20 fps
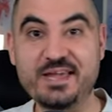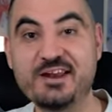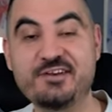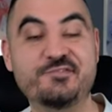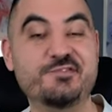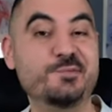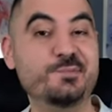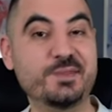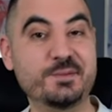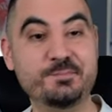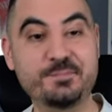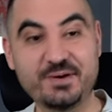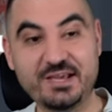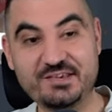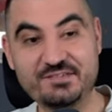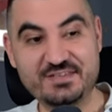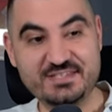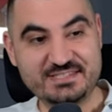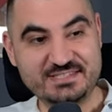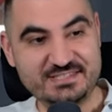players from the
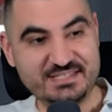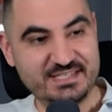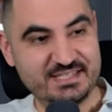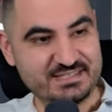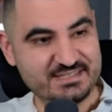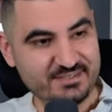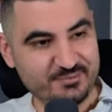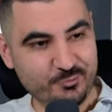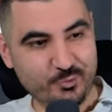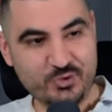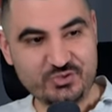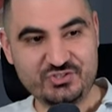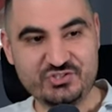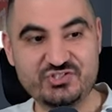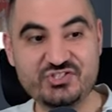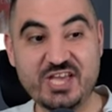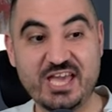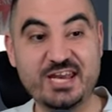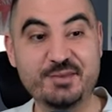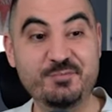previous season was
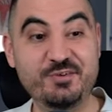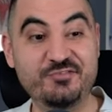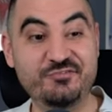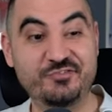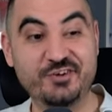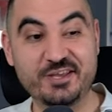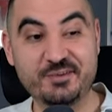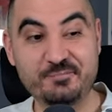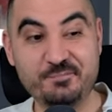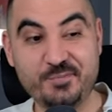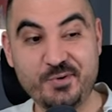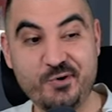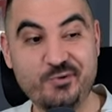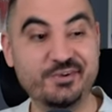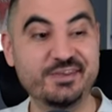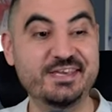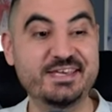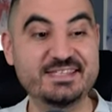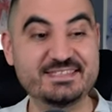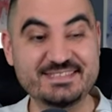Jeremy
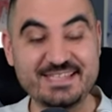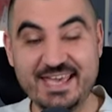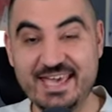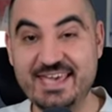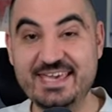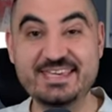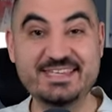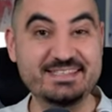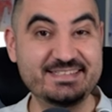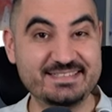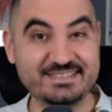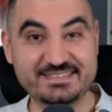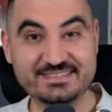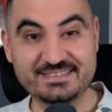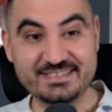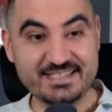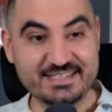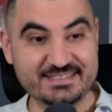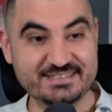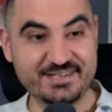Frimpong. He is
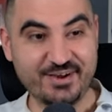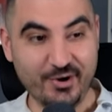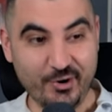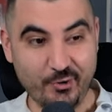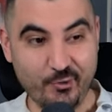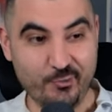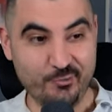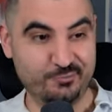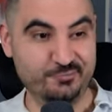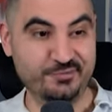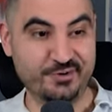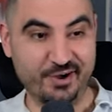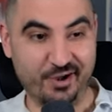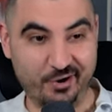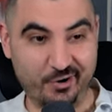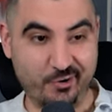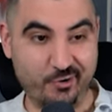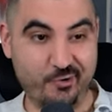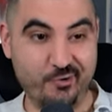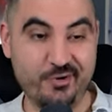eighty-six
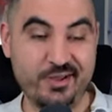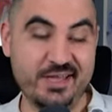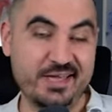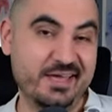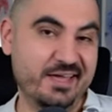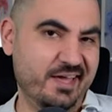overall.